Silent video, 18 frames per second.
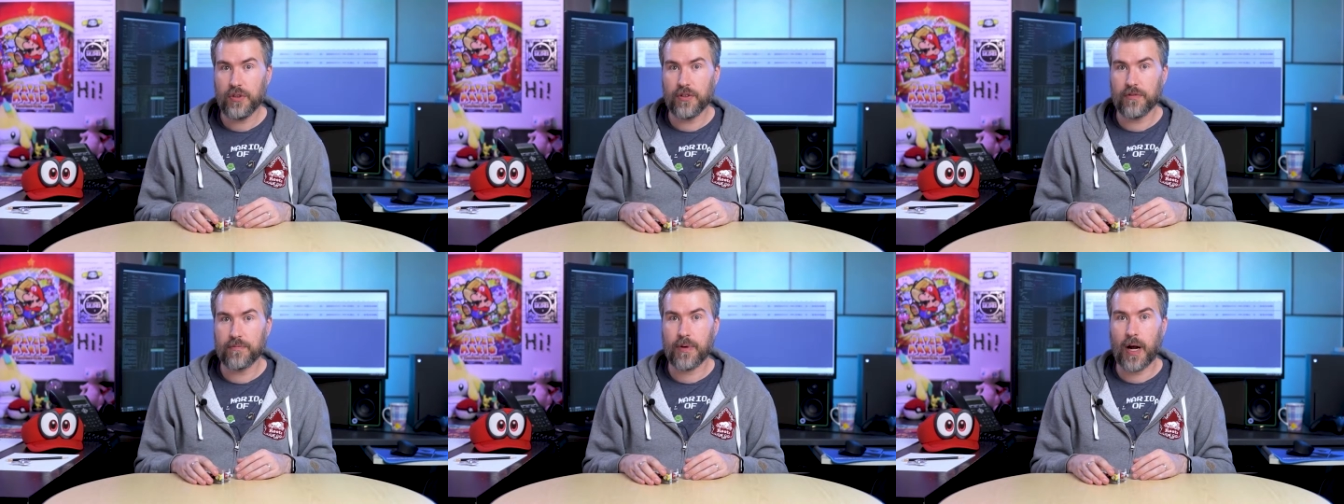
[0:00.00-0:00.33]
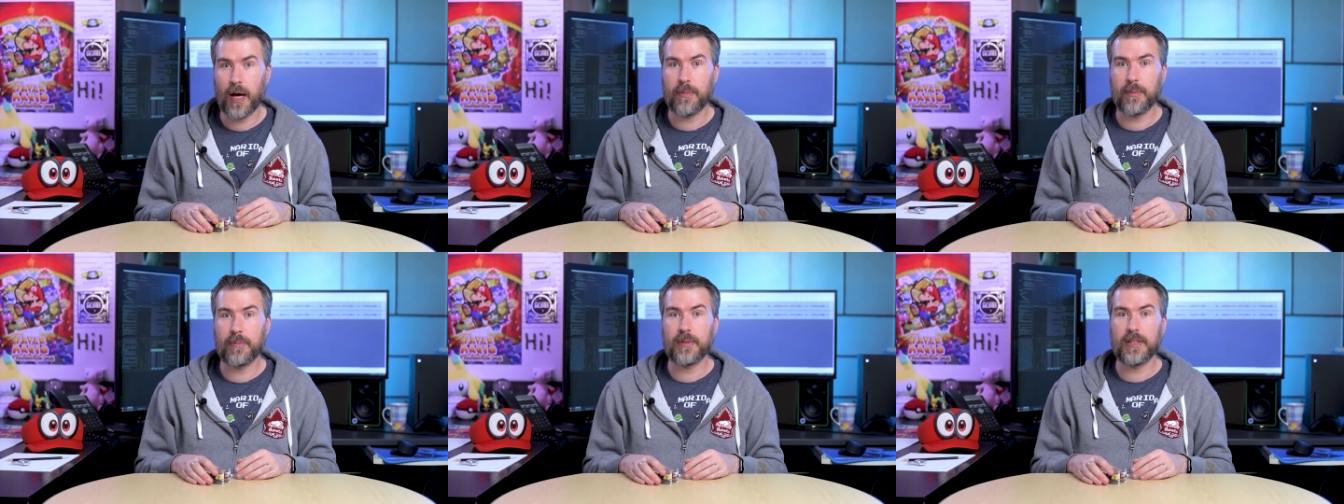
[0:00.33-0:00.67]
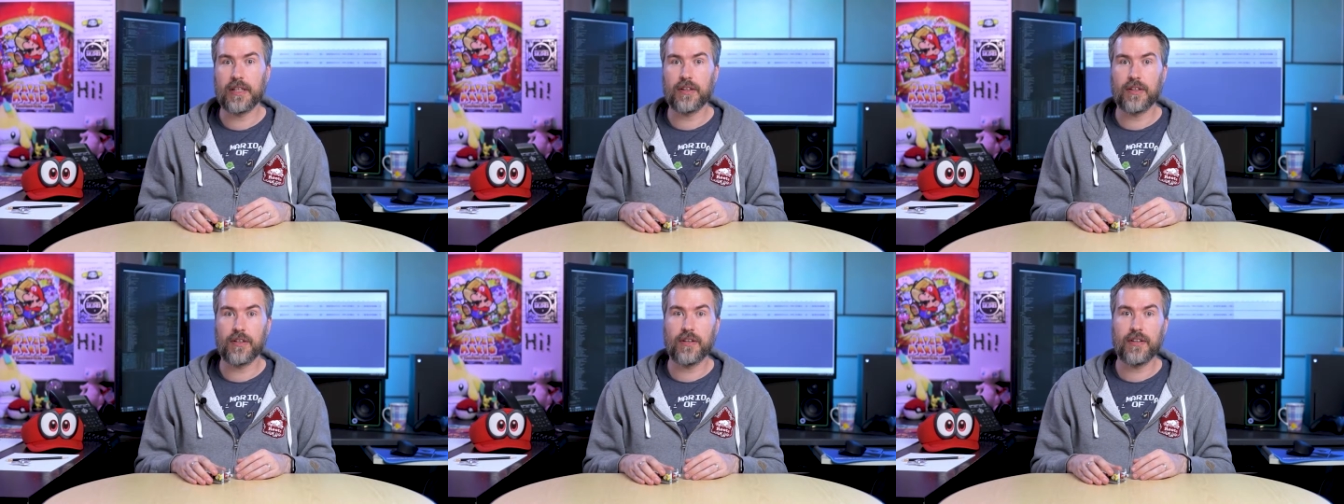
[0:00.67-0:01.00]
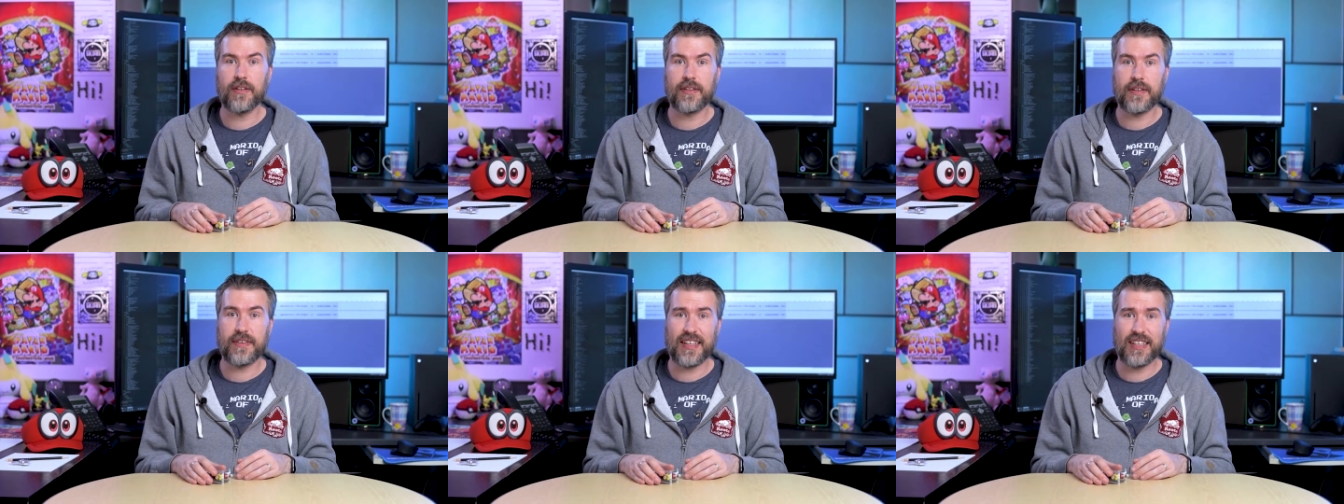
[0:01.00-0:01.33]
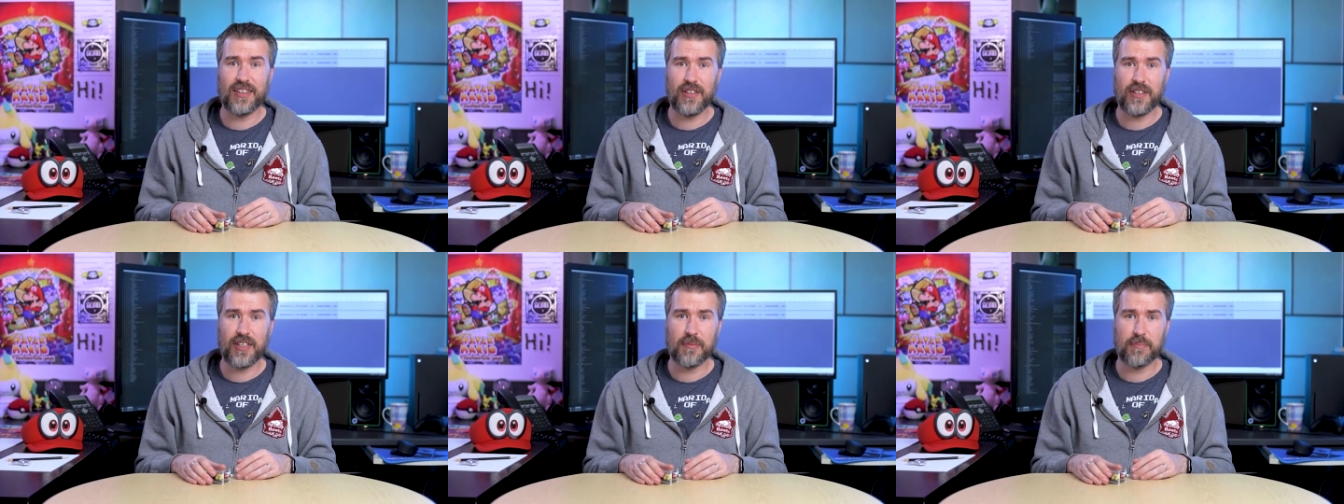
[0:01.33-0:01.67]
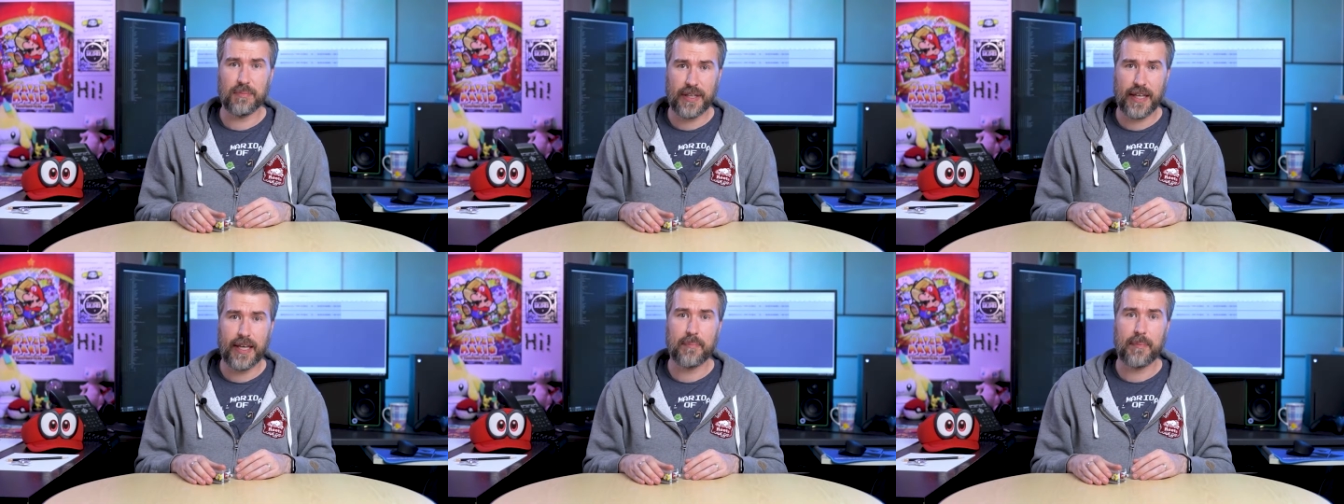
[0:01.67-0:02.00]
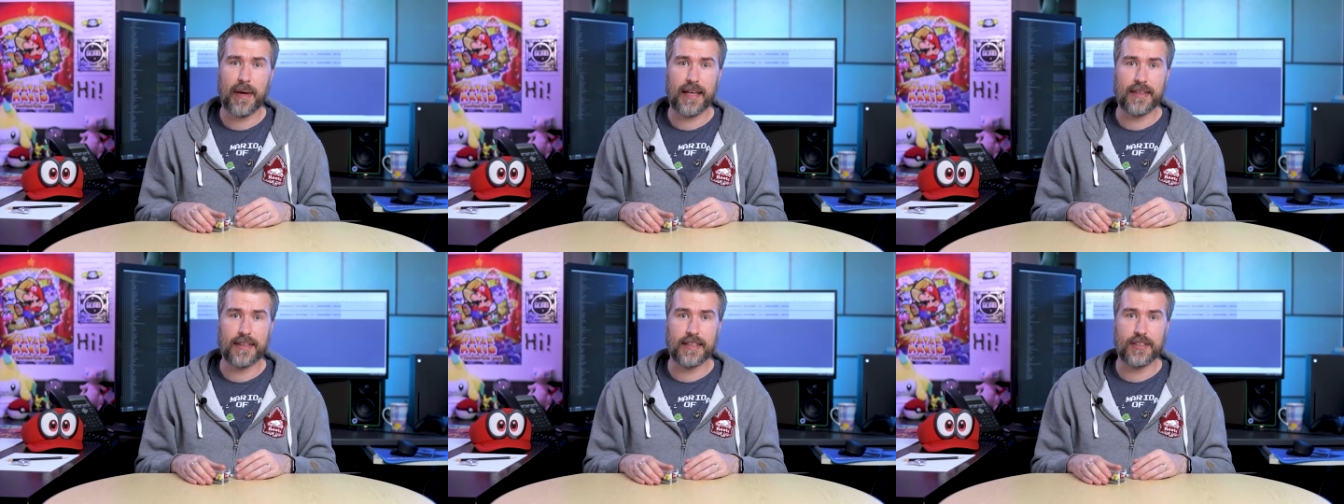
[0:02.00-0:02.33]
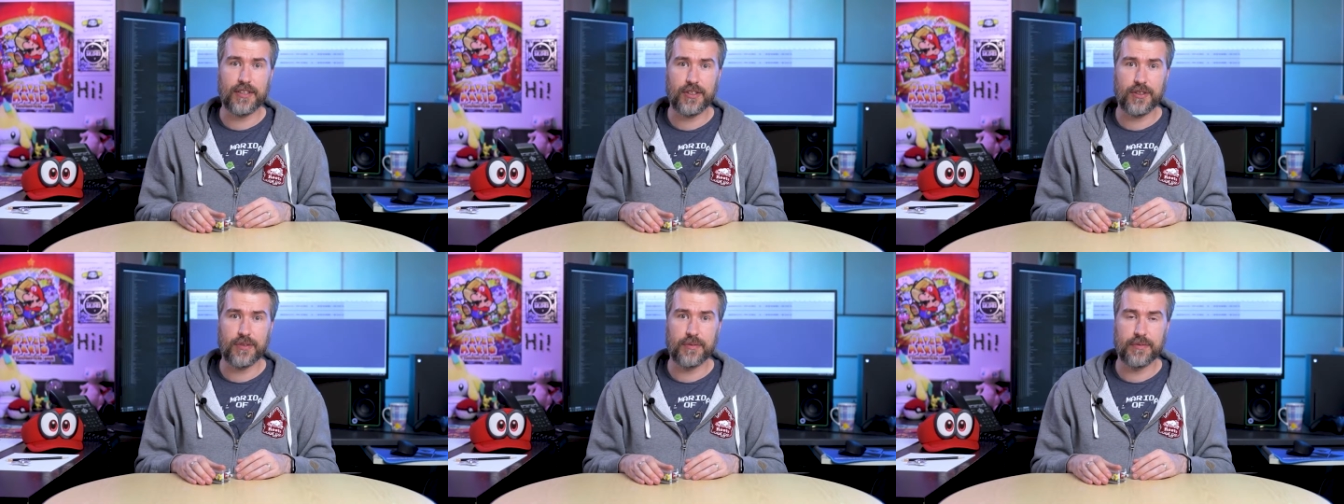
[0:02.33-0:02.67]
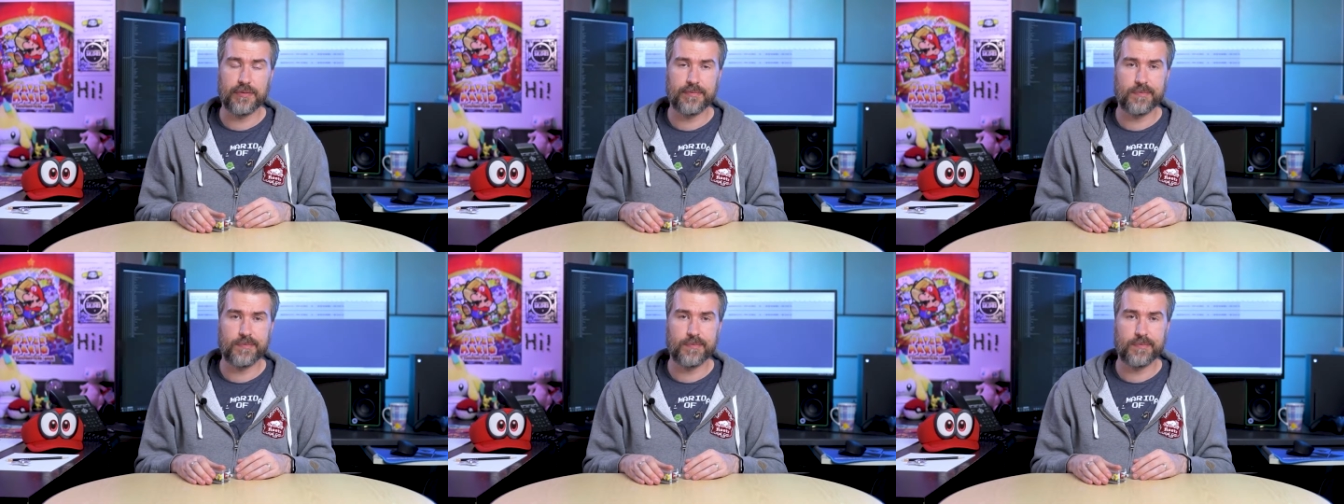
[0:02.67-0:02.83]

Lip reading: you've probably learned that they look and play badly too.